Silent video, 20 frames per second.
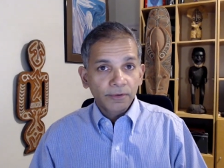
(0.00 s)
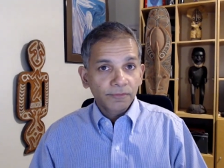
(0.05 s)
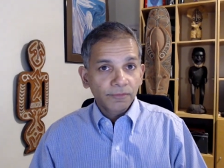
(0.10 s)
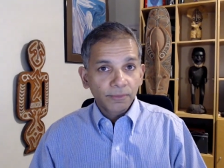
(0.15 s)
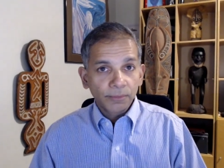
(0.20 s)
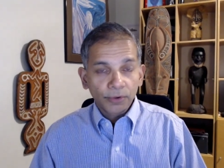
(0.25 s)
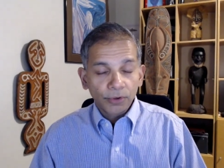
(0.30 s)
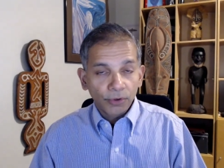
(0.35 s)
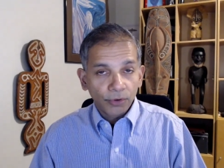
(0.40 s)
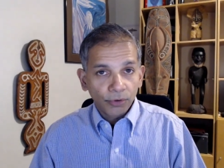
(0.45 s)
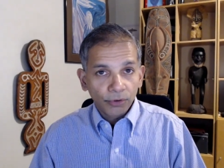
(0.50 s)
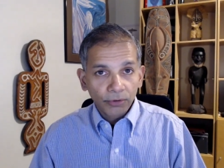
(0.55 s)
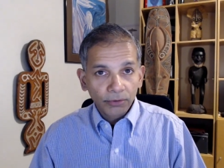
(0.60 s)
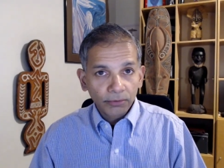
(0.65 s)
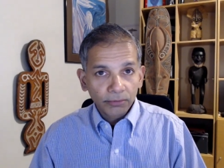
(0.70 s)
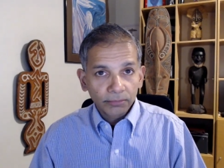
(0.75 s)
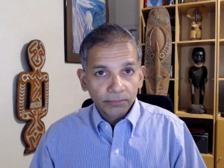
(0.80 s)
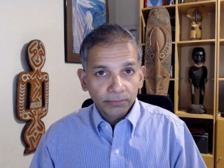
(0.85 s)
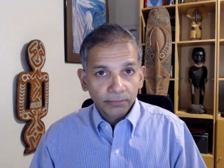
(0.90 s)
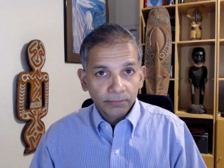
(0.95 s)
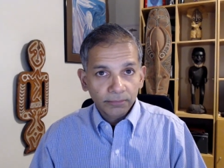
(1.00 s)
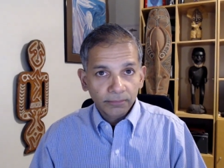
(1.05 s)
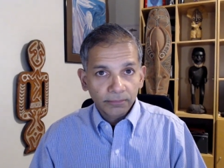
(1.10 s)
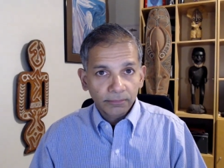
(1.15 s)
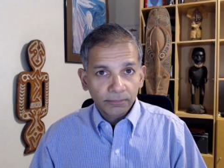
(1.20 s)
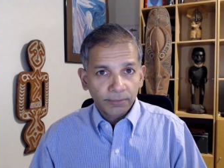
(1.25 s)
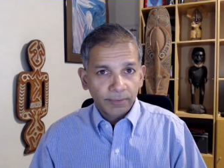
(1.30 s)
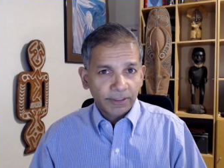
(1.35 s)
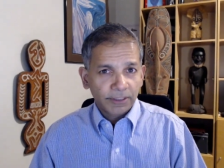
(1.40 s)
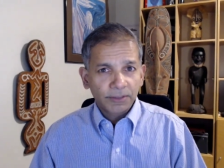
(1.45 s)
from coal,
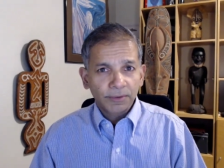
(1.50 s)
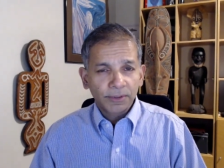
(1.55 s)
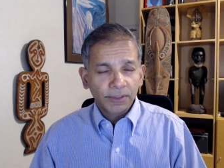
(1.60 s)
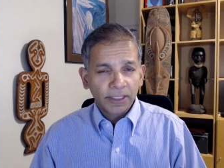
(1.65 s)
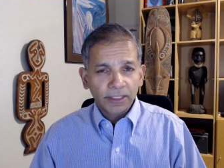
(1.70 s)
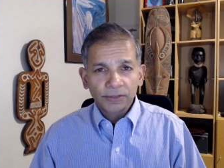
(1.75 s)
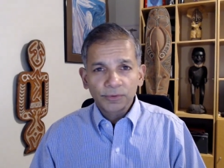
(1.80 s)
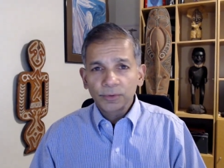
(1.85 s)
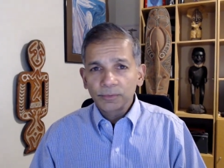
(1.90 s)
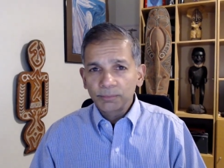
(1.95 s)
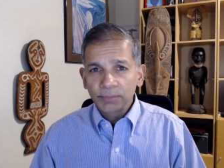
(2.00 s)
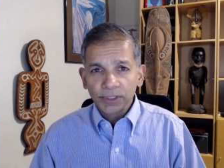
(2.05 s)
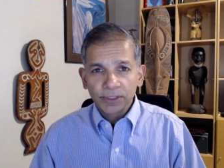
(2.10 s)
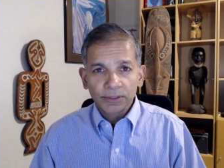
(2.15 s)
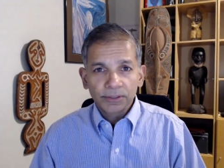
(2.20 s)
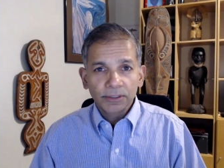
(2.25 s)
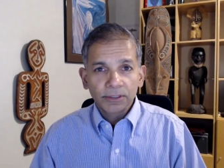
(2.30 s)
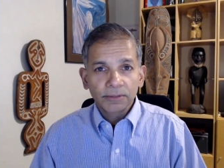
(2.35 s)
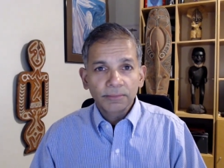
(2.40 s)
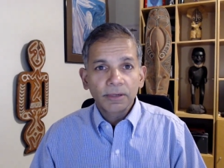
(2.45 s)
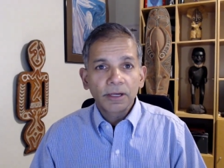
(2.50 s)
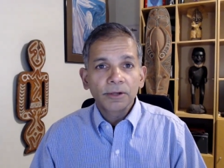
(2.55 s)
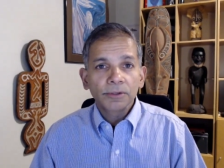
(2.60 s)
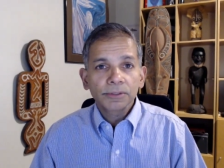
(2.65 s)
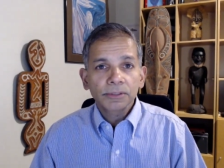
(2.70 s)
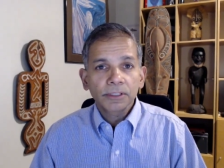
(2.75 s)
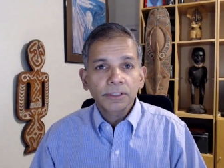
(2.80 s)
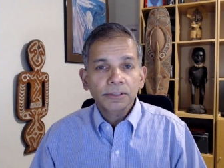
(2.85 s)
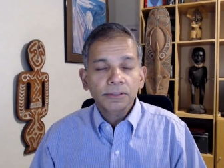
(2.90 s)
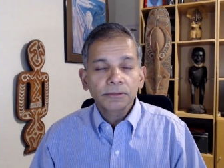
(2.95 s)
especially because that's what burns in the power
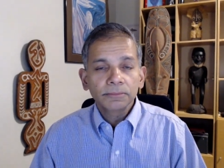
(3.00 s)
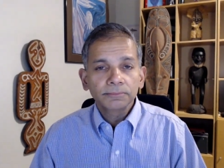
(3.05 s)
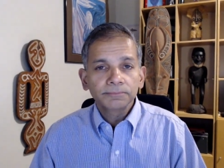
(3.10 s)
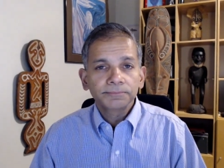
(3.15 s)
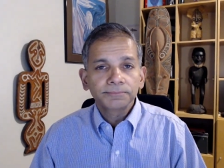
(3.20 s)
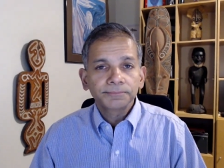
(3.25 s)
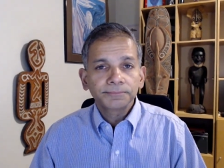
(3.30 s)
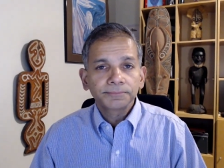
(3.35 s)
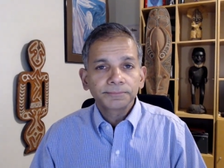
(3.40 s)
station.